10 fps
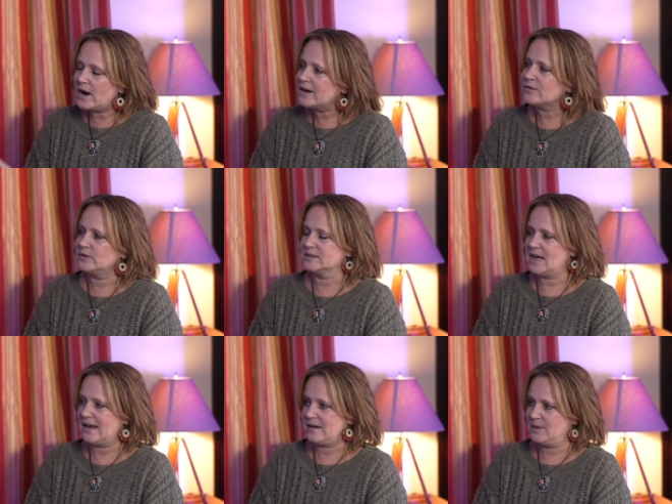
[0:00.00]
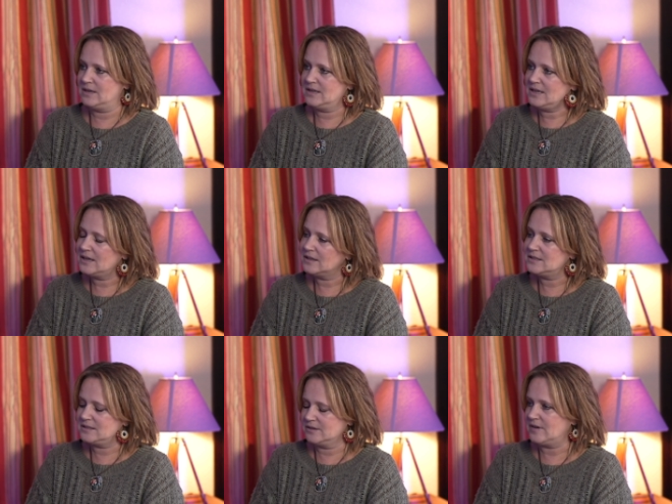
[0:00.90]
wonderful time in
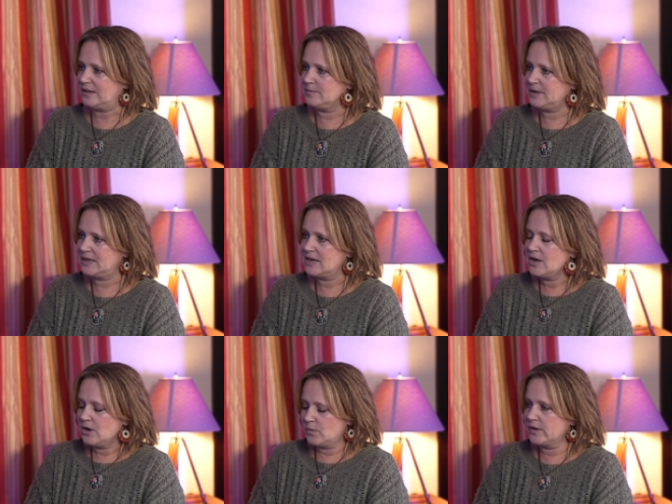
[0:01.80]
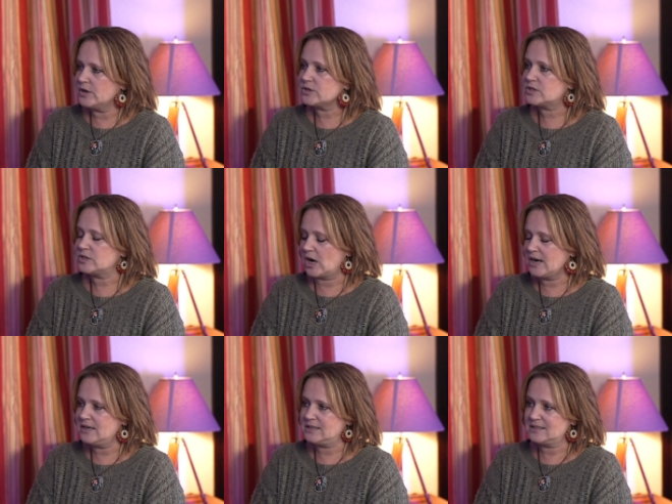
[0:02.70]
kids development where they're
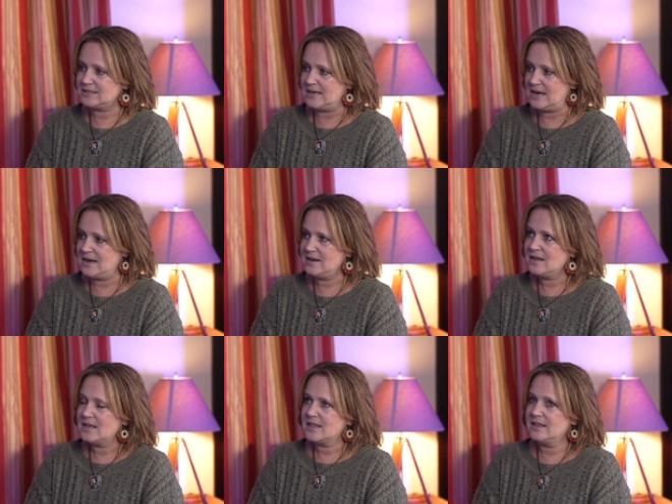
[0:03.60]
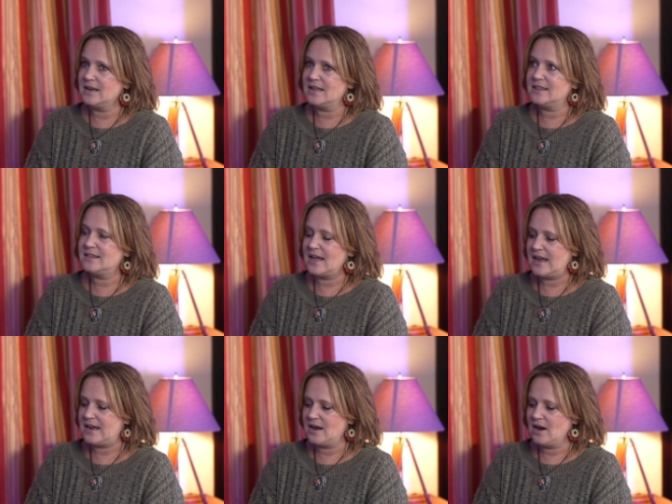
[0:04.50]
starting to see that
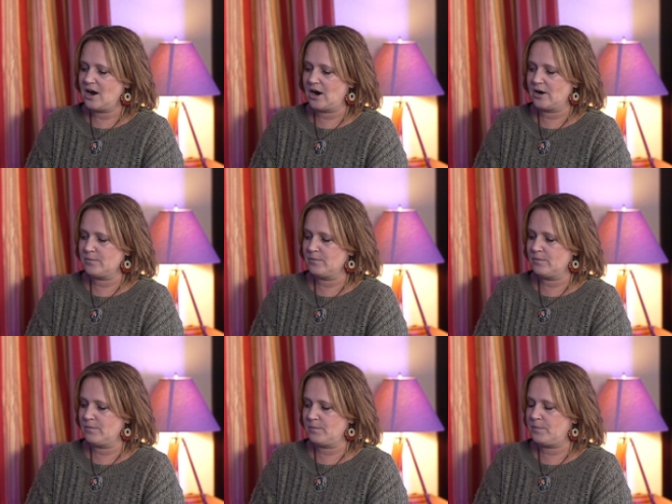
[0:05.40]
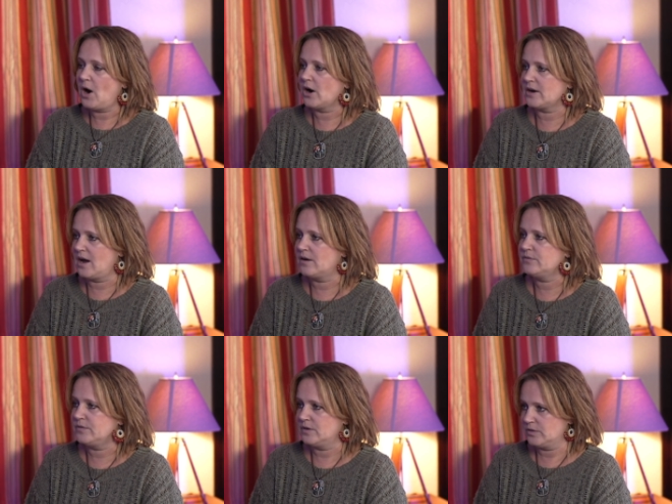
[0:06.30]
they are part
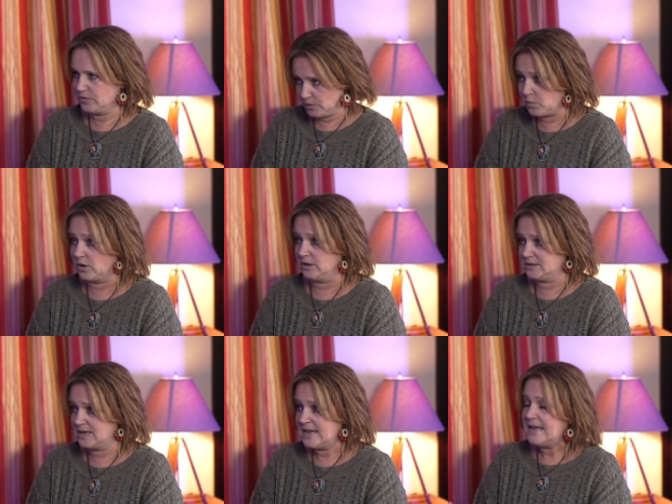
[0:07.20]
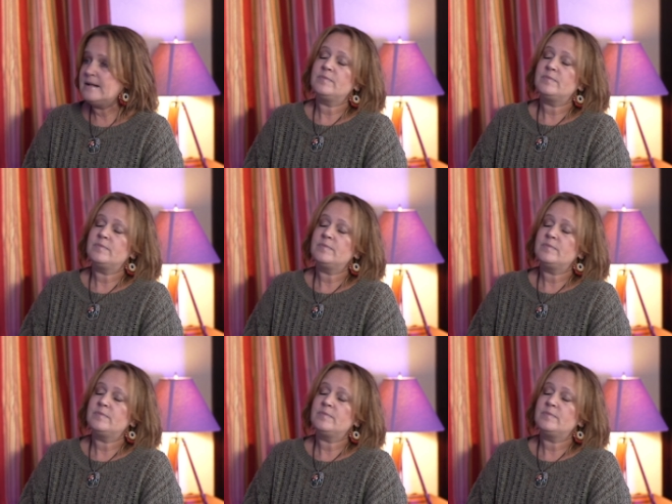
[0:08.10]
of the world. Mm.